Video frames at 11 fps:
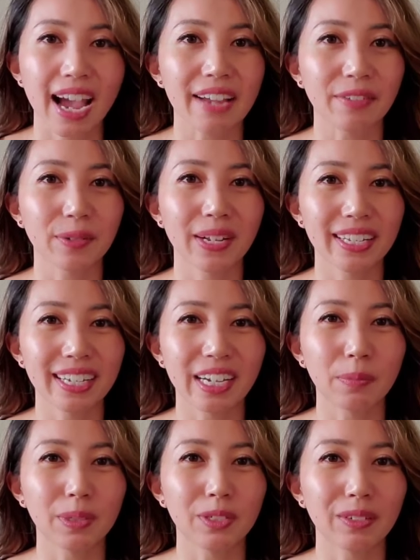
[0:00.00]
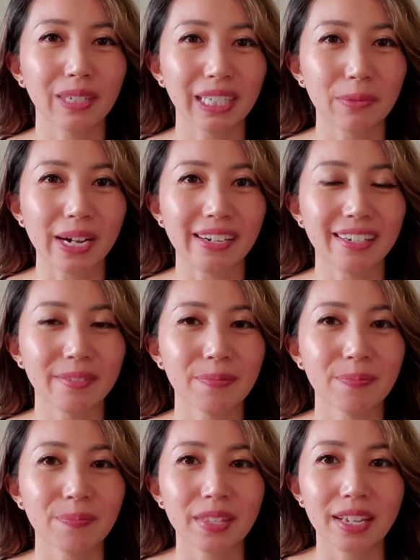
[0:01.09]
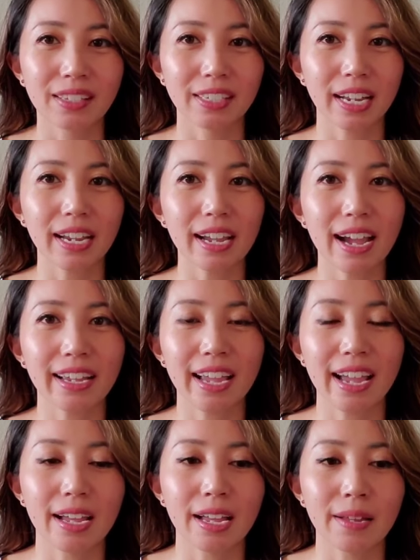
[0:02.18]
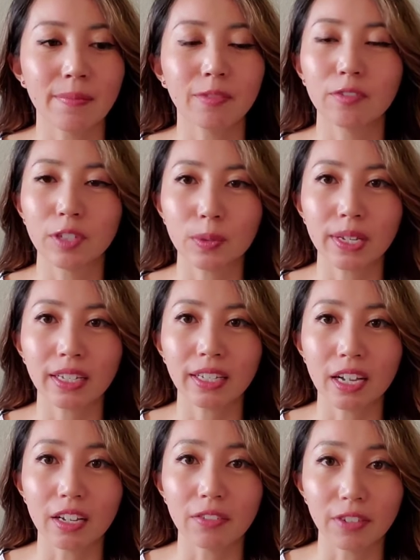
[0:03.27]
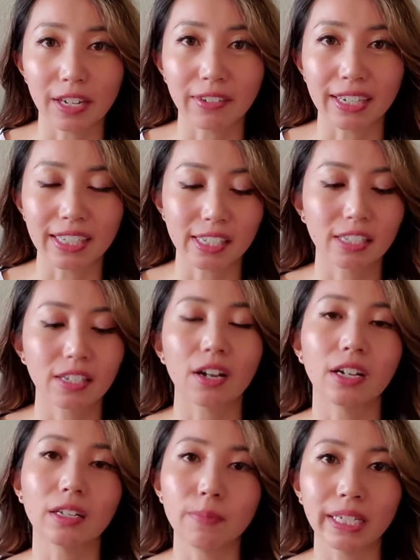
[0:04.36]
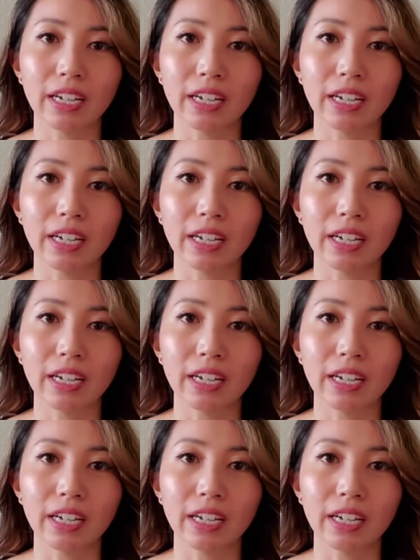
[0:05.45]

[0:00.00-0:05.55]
Hi everyone, I hope you're doing really well. Today I am reviewing a fragrance called